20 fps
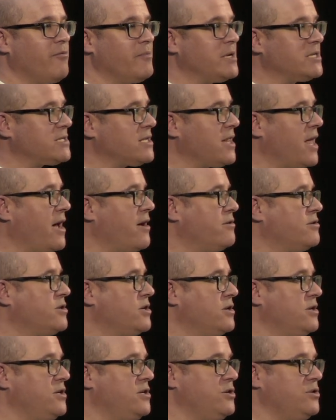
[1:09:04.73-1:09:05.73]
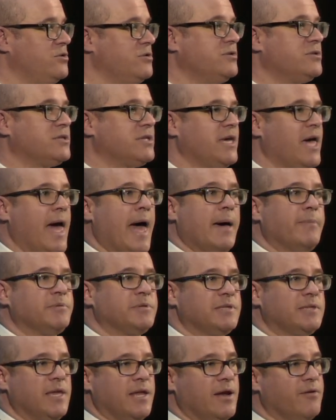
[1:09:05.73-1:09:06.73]
government is allowed to use the
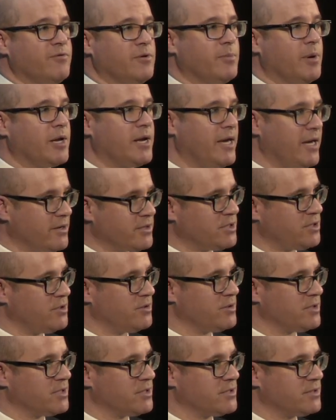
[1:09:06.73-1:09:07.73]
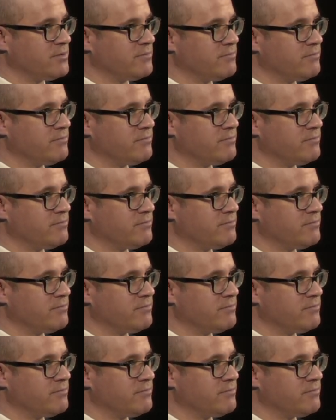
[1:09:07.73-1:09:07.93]
apps that everybody else uses.